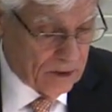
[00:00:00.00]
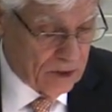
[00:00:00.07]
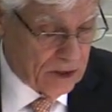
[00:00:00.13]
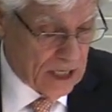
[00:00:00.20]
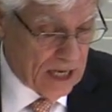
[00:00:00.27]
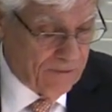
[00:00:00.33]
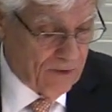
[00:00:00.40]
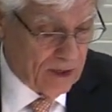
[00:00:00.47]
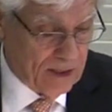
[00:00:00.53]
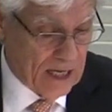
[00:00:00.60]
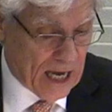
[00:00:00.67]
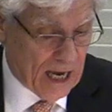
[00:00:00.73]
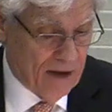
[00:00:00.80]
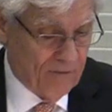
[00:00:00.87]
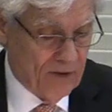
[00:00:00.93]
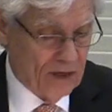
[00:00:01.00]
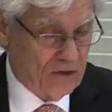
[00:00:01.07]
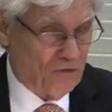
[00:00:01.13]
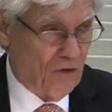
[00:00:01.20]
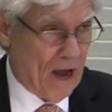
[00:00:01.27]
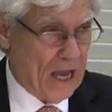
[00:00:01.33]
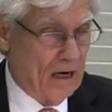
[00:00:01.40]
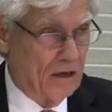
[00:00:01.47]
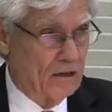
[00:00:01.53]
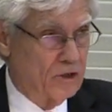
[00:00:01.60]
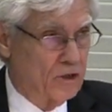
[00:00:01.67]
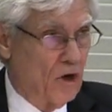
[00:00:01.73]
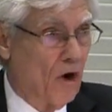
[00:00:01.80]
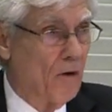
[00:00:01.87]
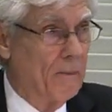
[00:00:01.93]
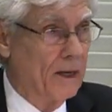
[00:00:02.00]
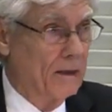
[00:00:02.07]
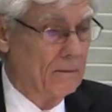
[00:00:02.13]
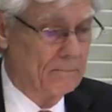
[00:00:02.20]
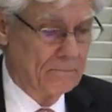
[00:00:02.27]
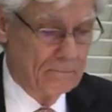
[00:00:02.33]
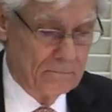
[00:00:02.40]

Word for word: Stephen gave his final sermon.